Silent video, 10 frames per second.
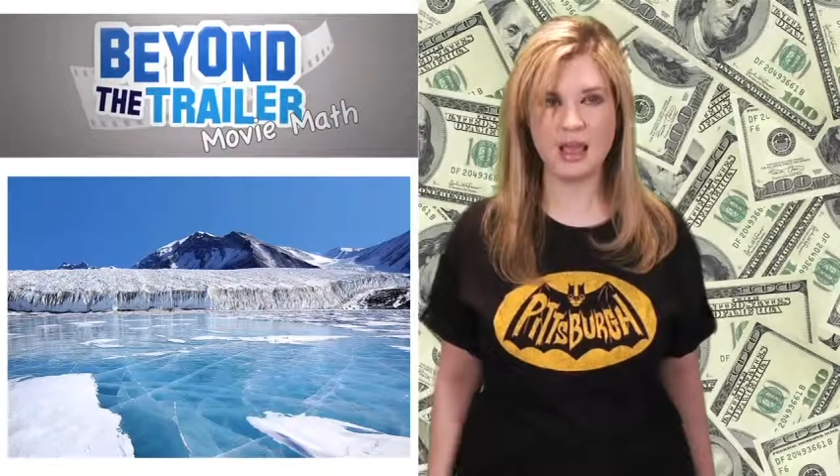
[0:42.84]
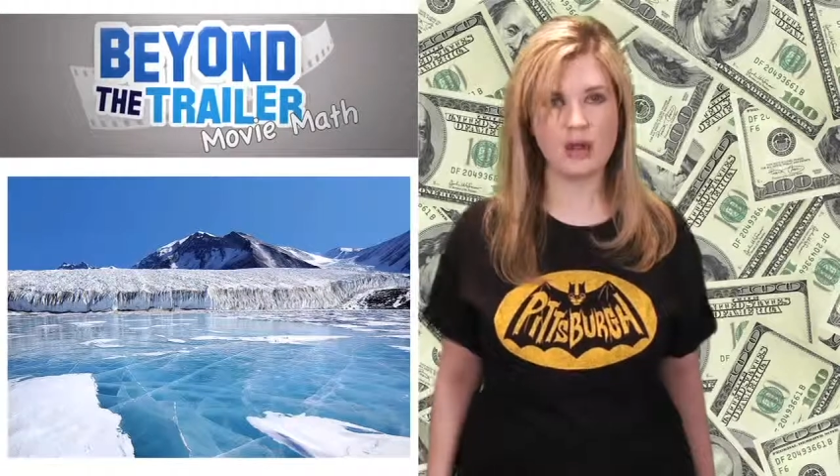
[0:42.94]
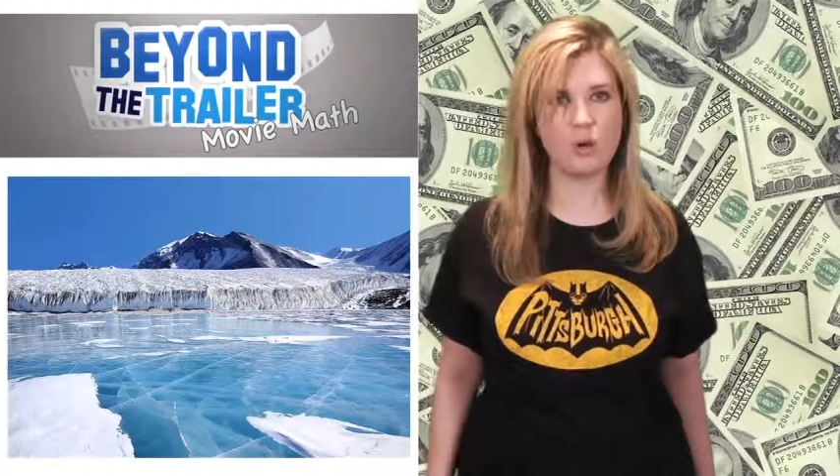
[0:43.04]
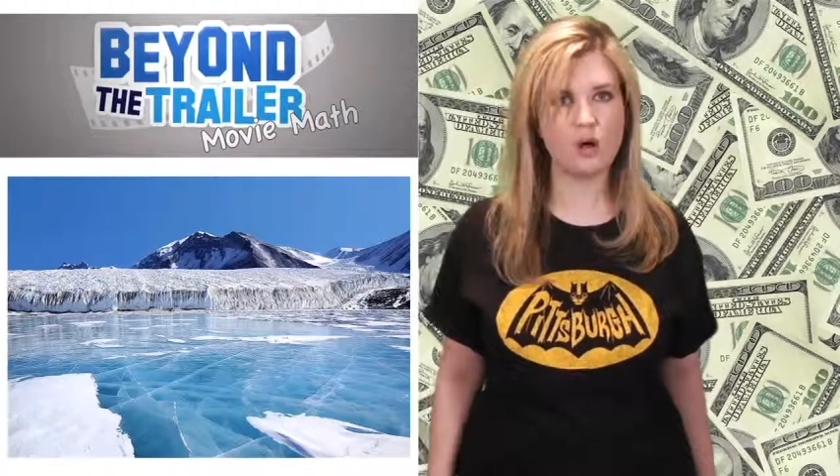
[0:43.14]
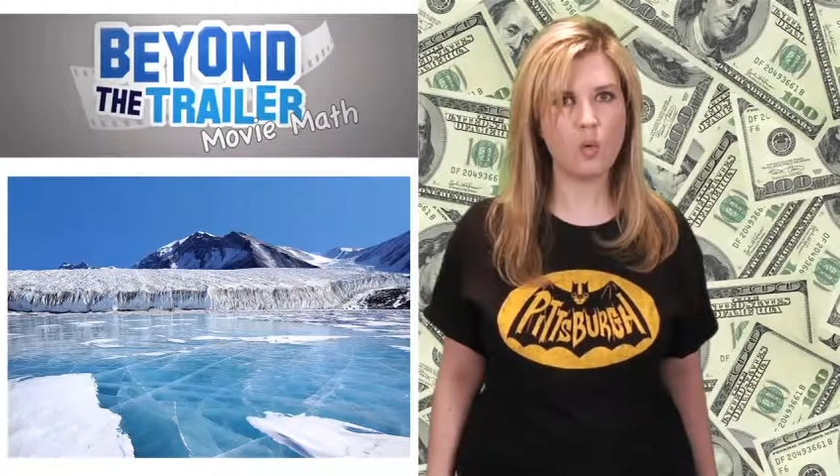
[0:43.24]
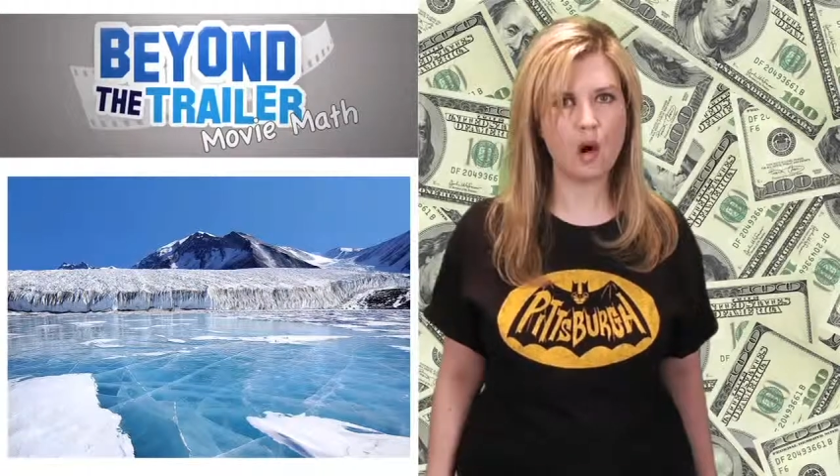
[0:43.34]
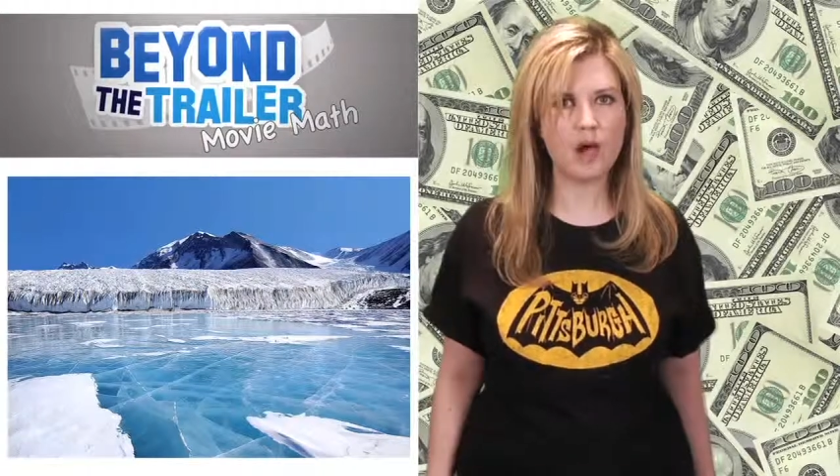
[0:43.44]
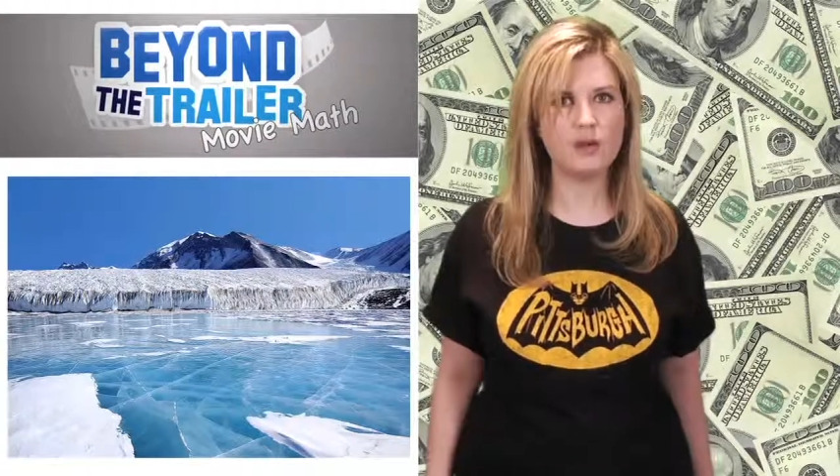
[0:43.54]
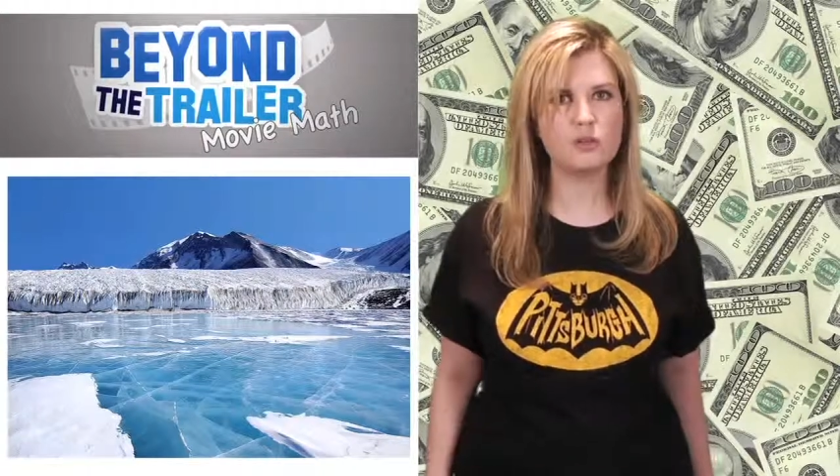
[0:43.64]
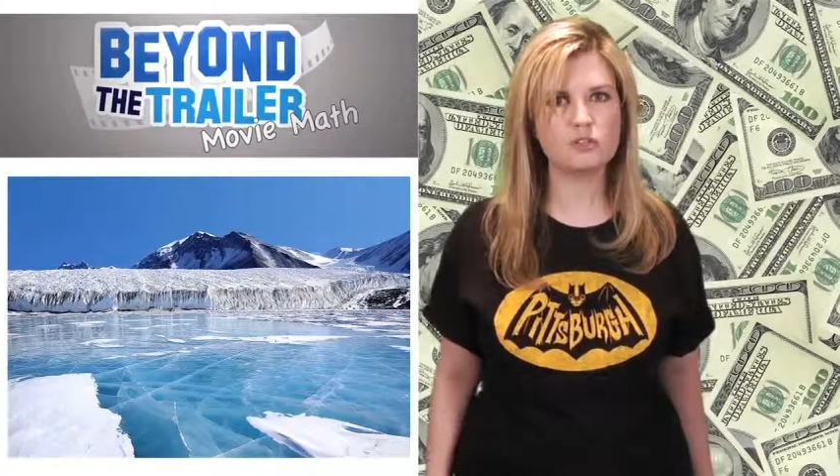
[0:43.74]
and while
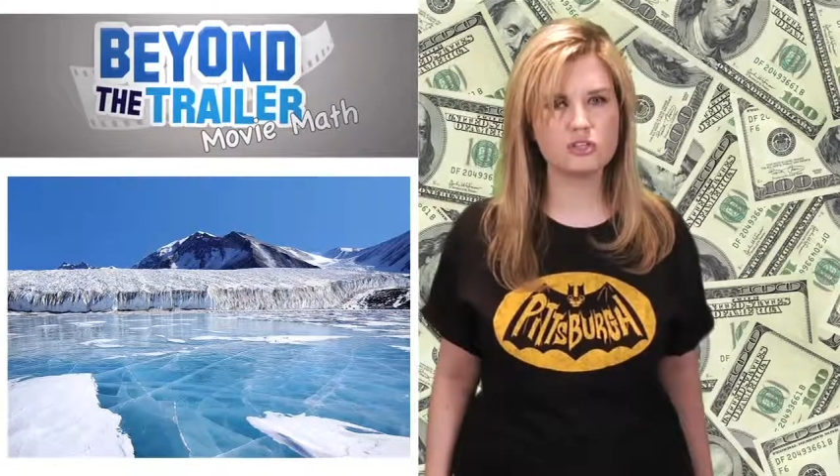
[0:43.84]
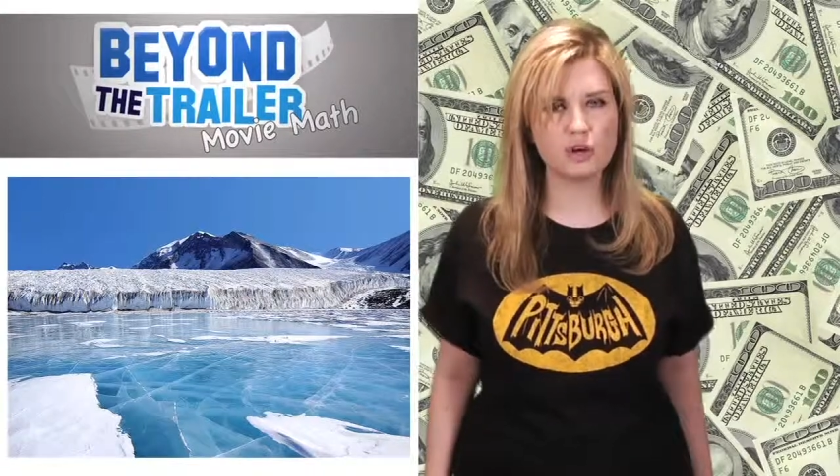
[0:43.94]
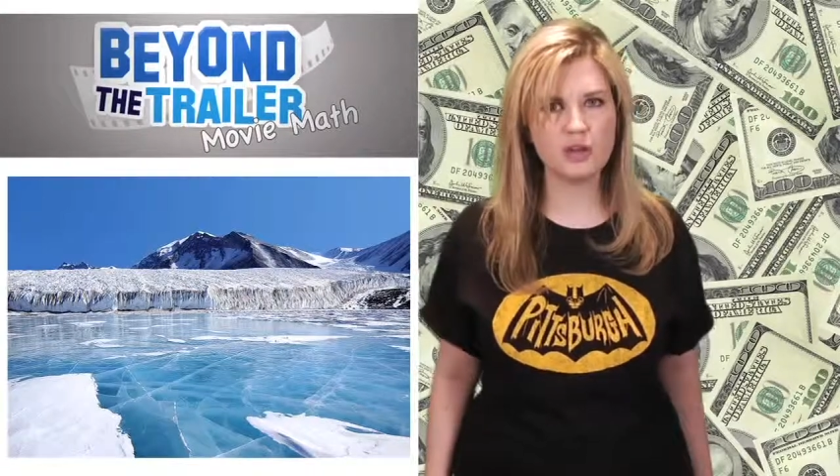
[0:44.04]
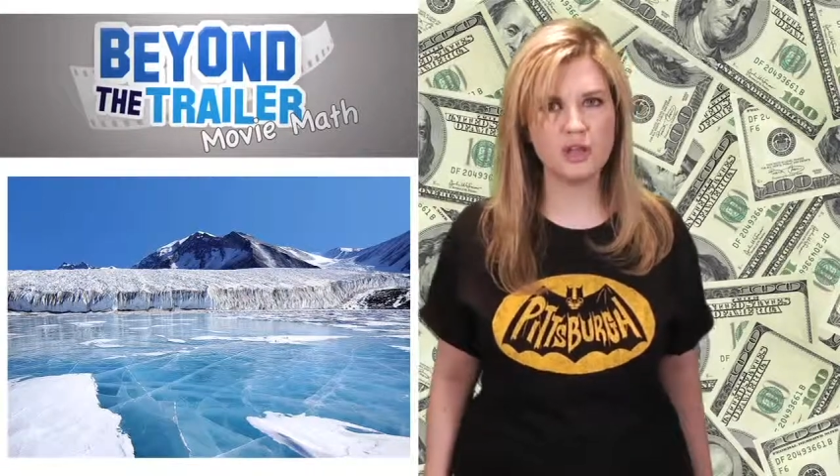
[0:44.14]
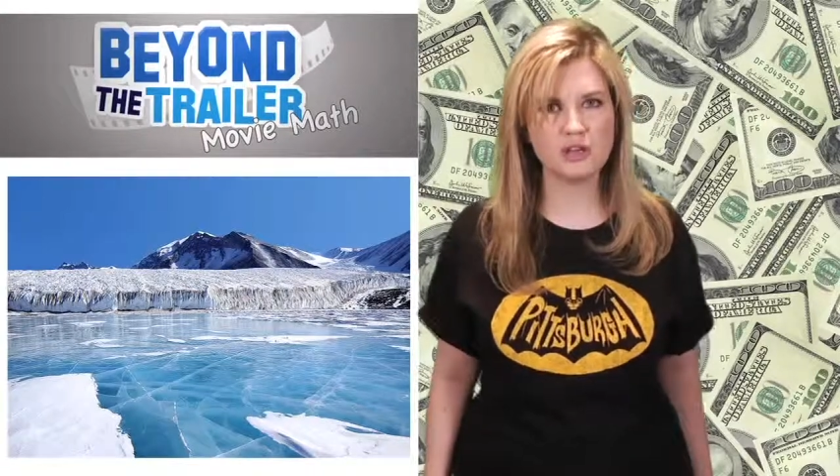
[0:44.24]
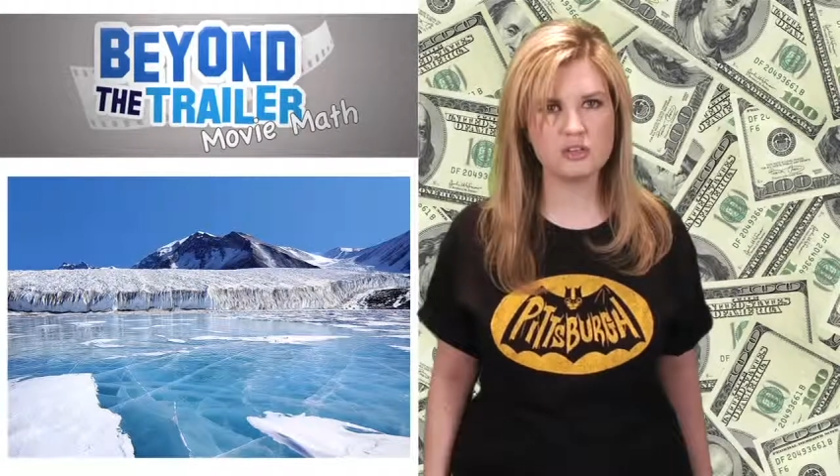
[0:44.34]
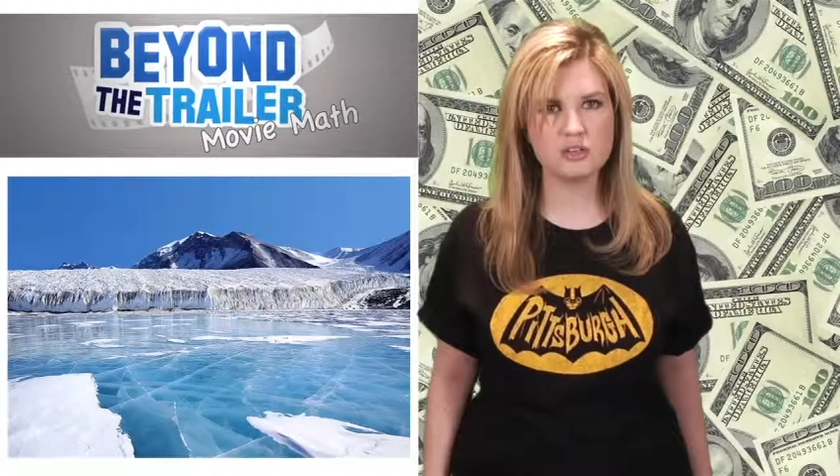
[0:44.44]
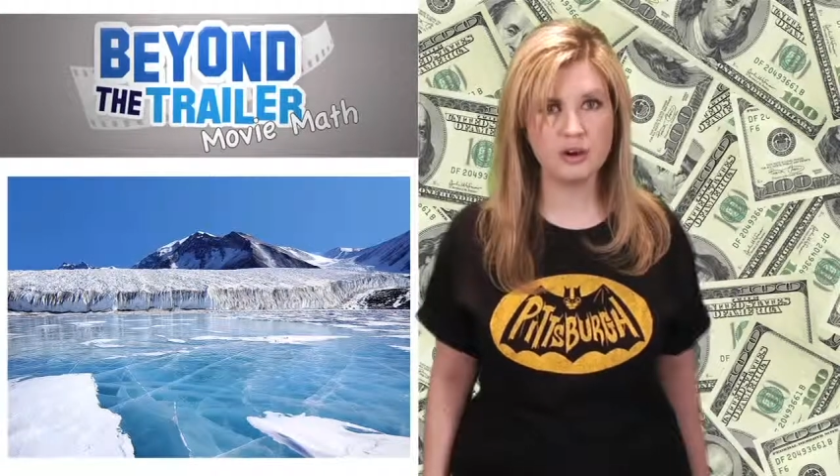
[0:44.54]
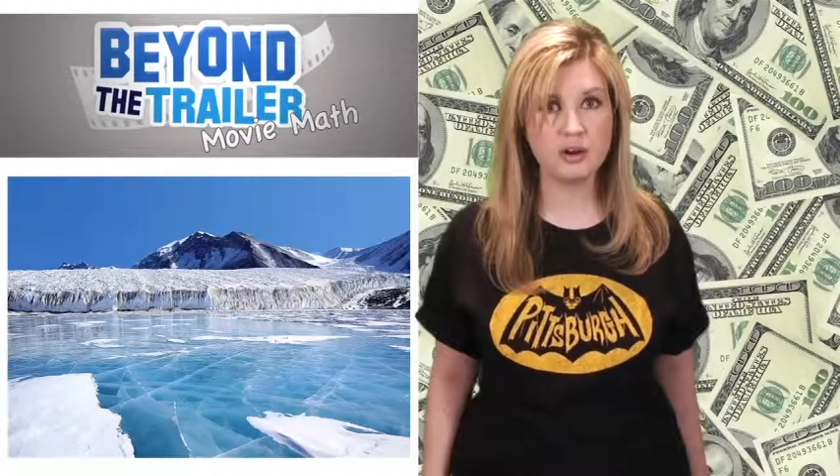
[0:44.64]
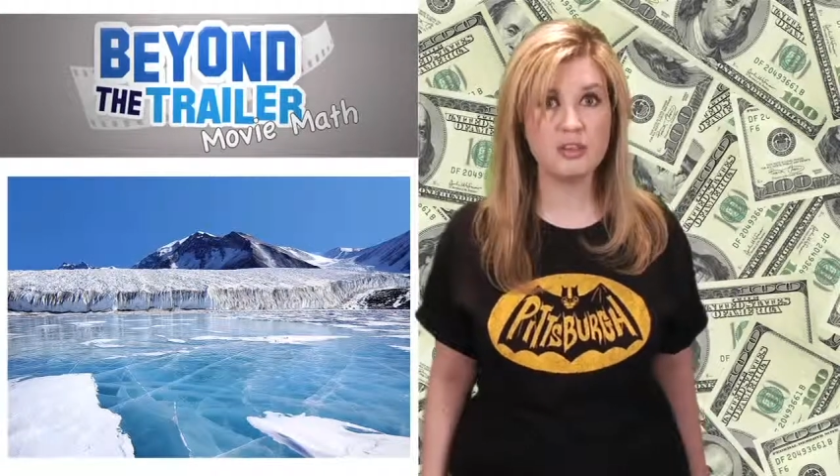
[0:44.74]
quality was certainly a
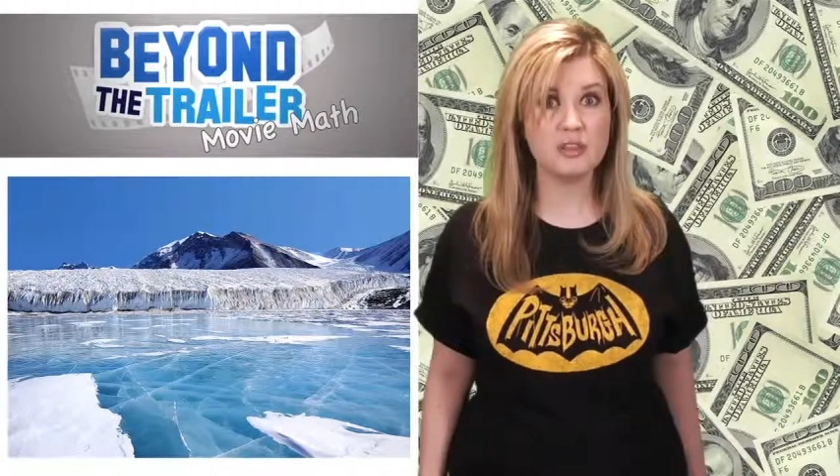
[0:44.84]
concern,